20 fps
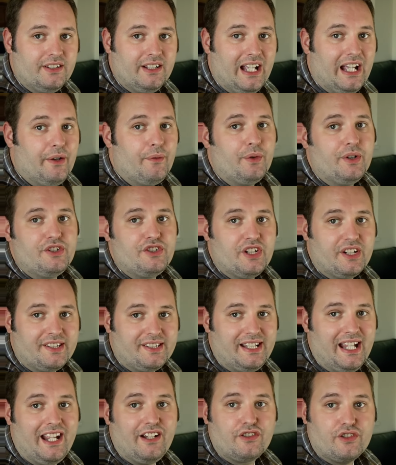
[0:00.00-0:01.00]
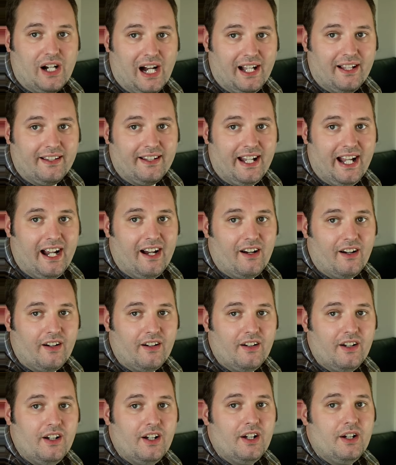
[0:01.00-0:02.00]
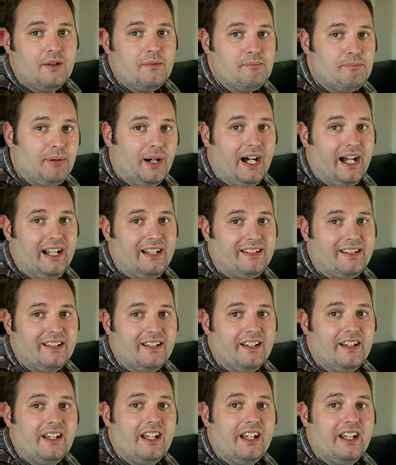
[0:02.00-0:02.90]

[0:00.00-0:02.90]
It would just take trial and error. But